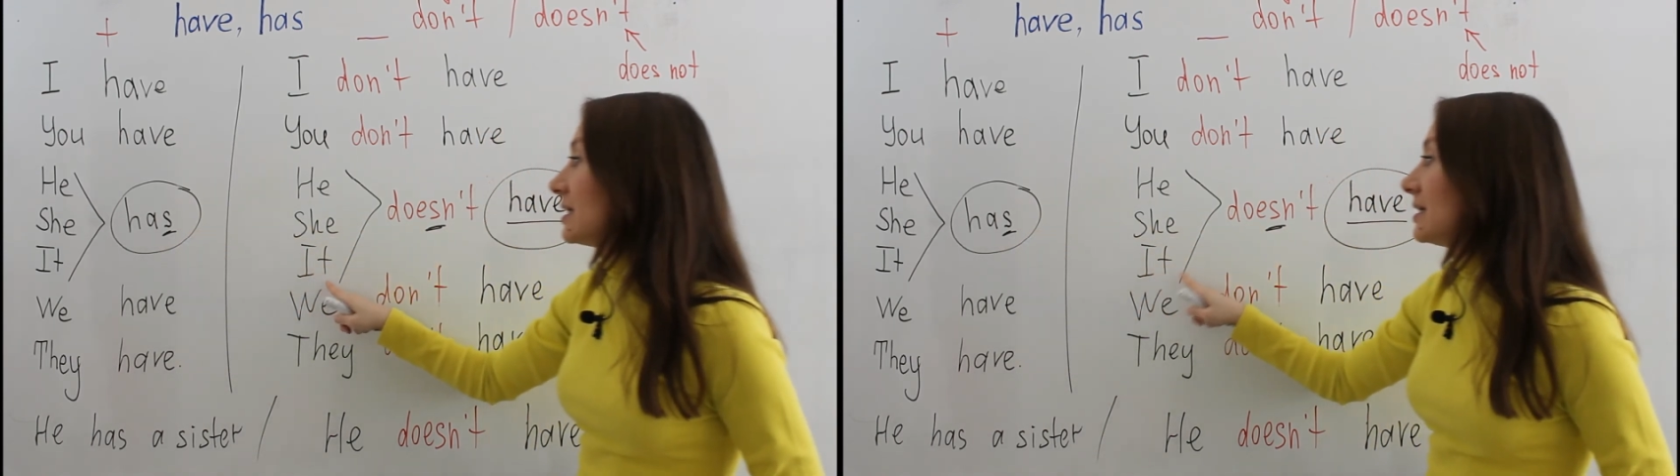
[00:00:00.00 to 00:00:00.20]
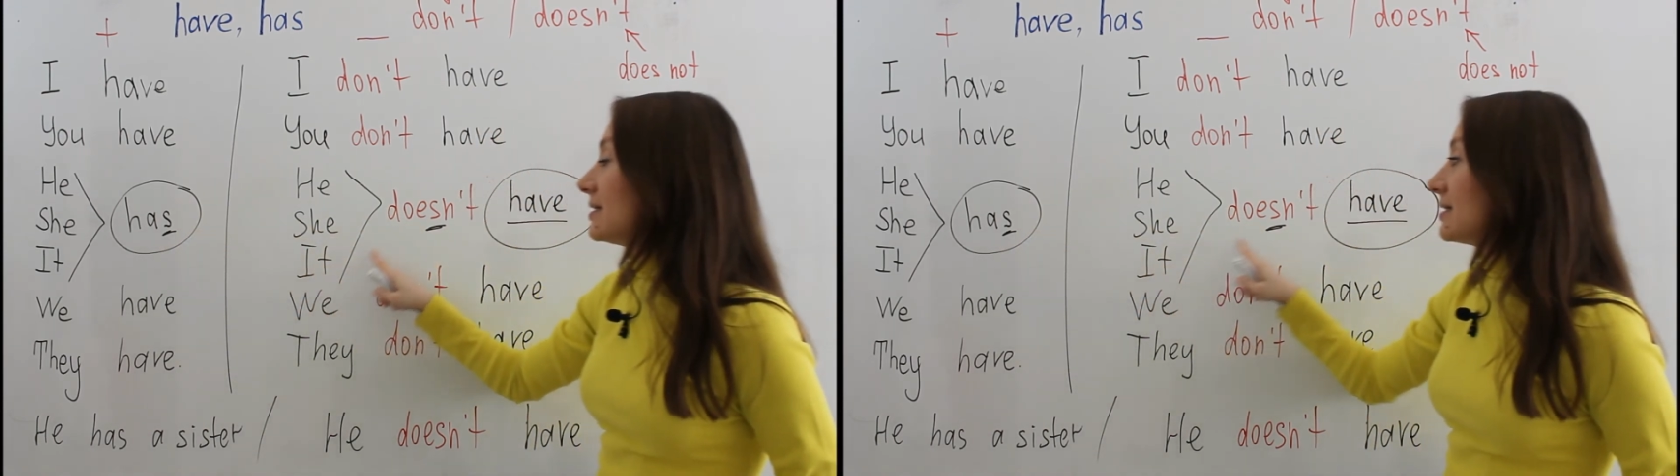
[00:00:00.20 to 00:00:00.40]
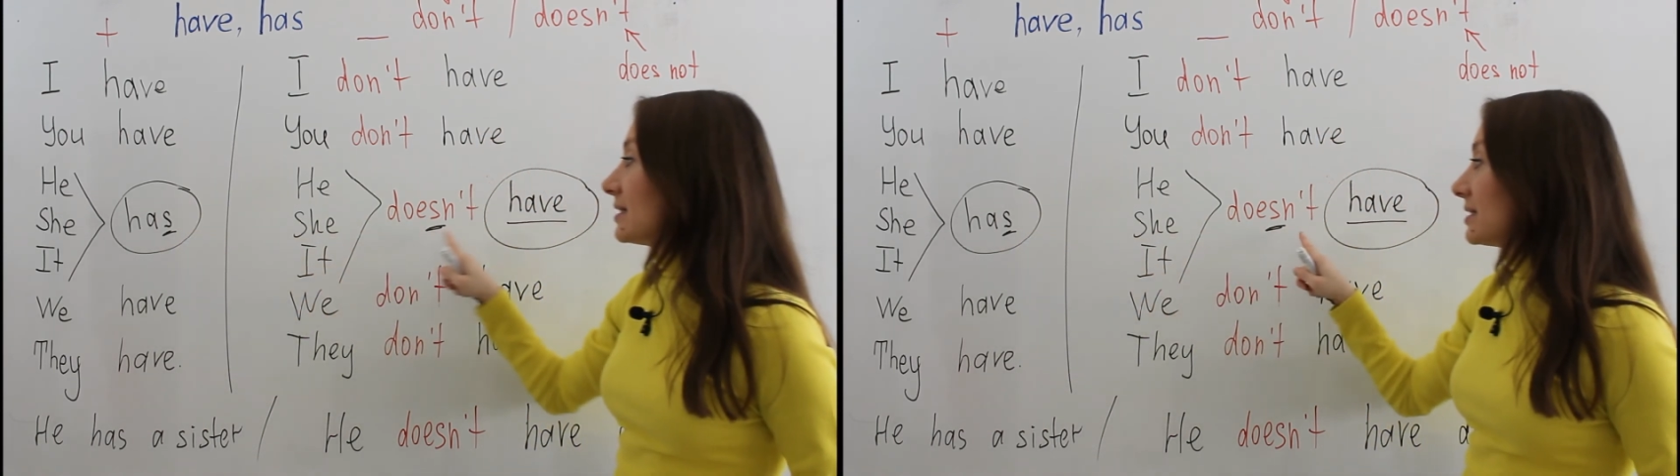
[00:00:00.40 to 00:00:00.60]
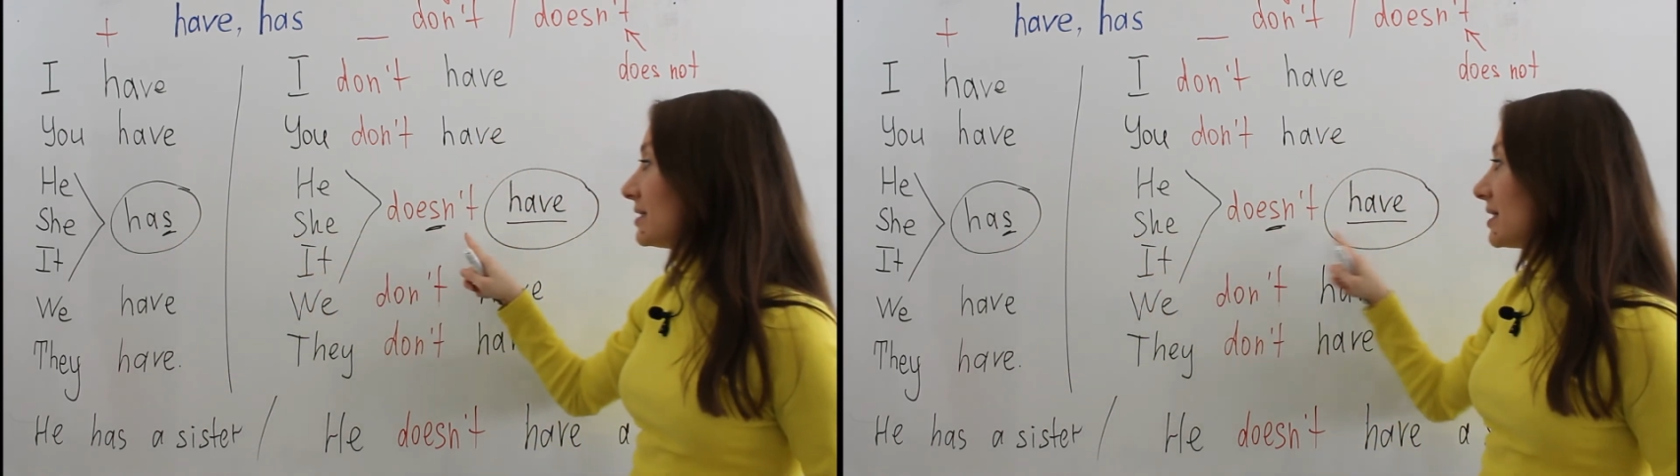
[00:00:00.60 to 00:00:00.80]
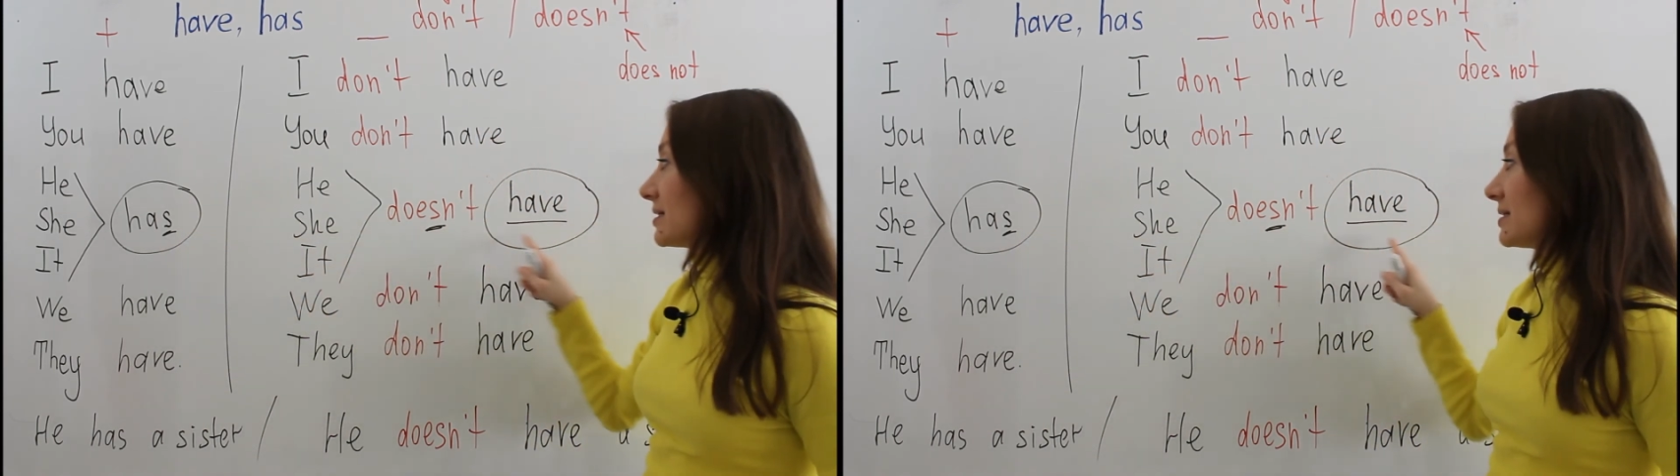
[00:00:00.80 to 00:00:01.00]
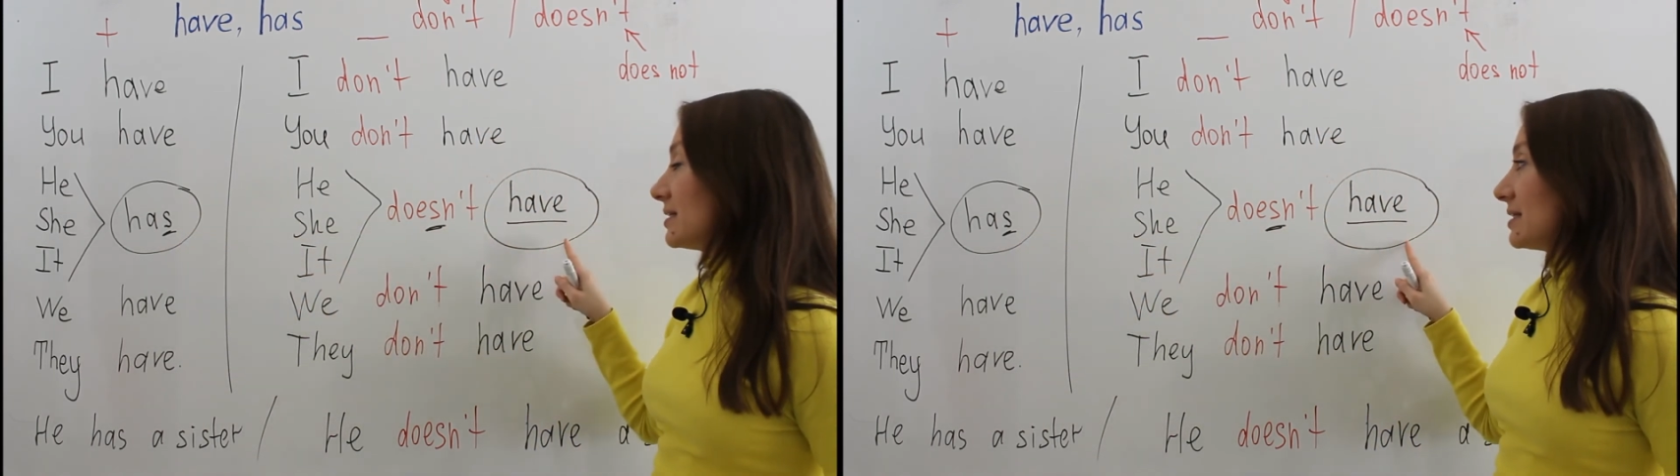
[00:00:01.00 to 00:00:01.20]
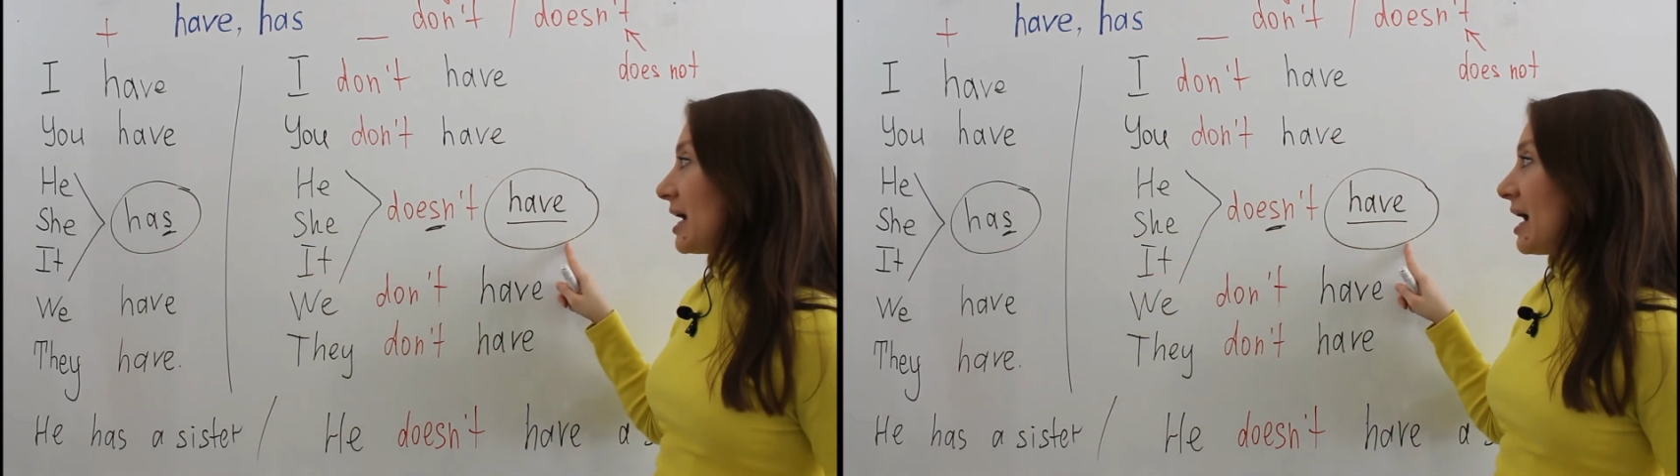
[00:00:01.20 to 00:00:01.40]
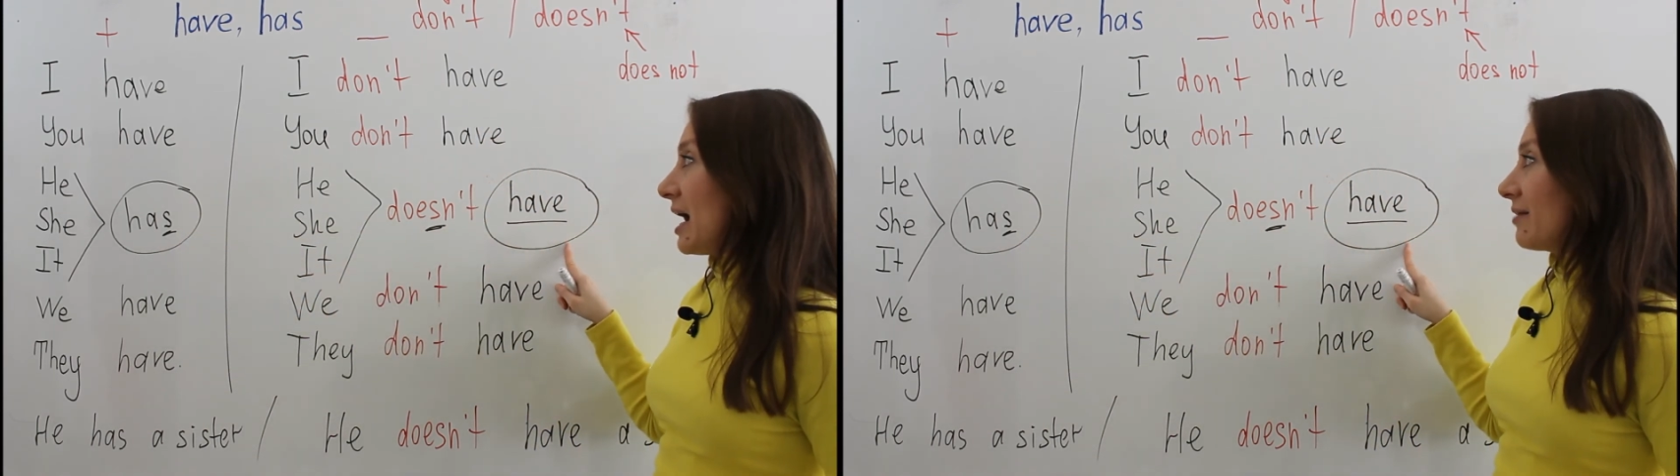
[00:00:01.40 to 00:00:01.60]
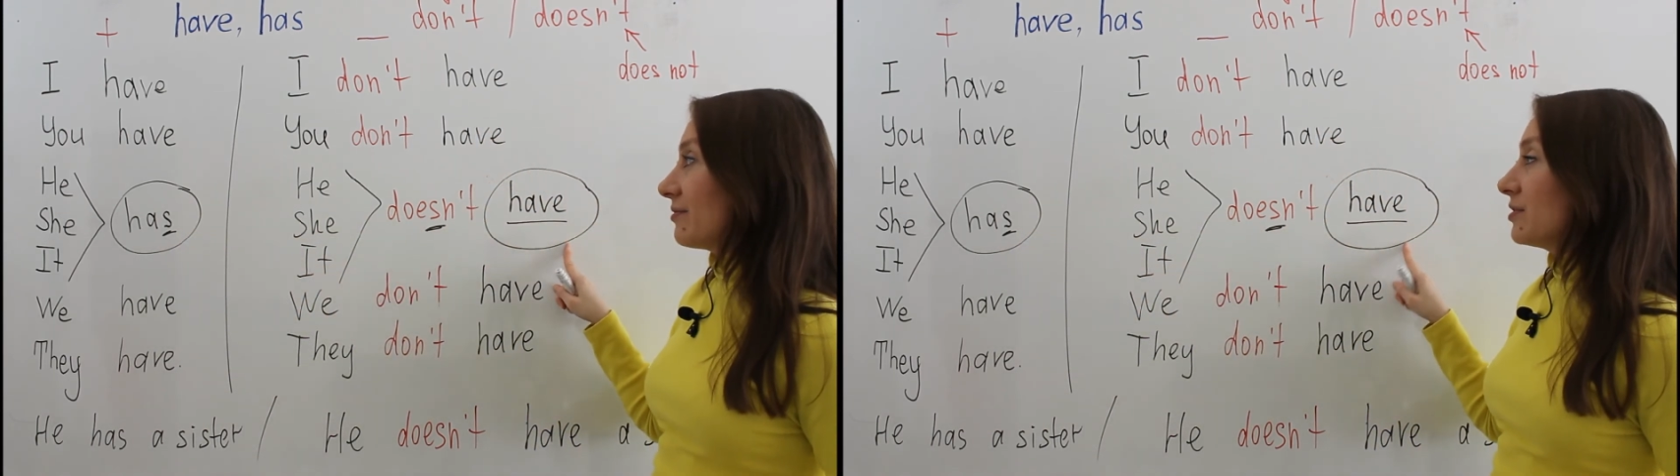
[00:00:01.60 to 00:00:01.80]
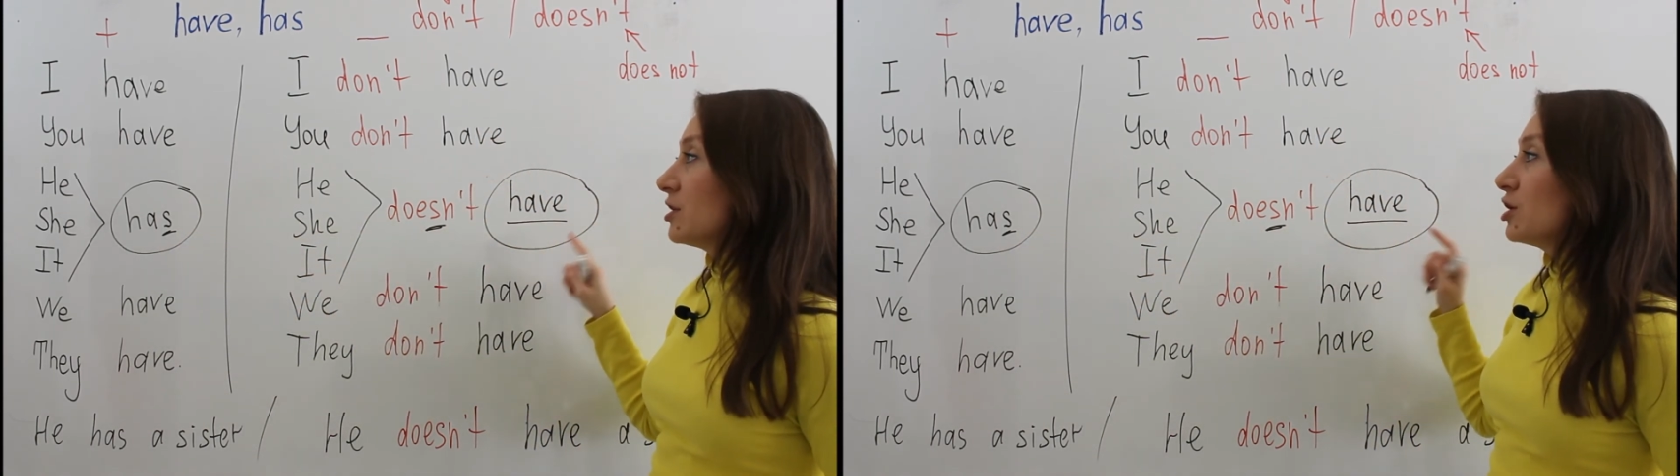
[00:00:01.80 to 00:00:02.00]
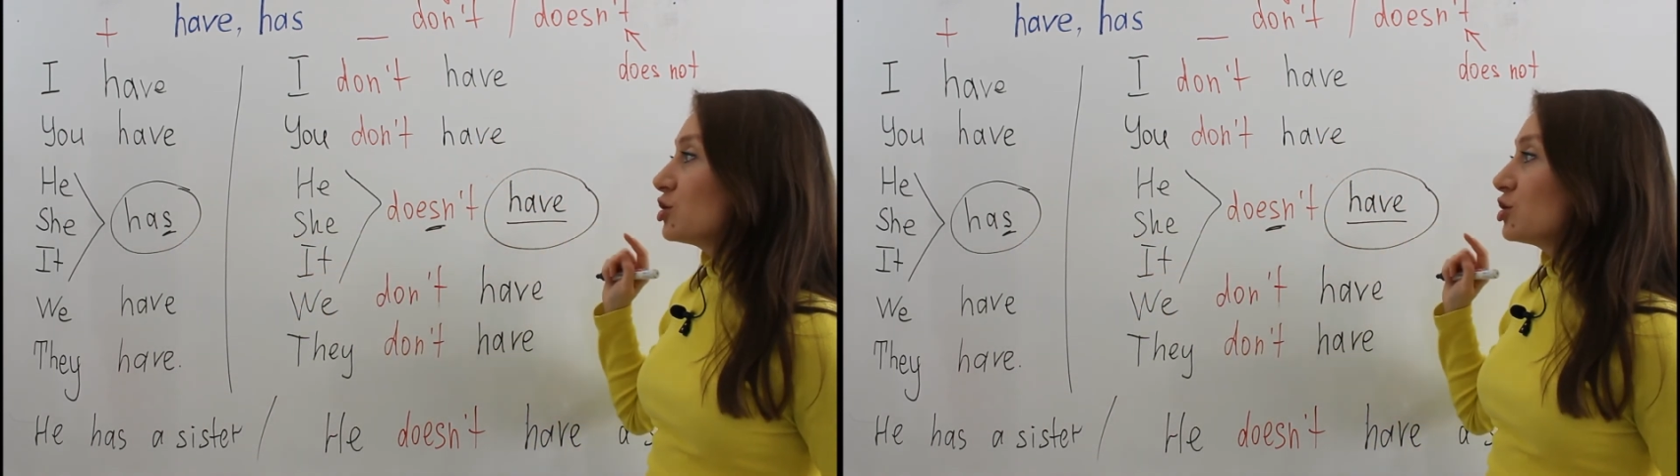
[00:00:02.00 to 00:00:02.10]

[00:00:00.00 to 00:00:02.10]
it doesn't have.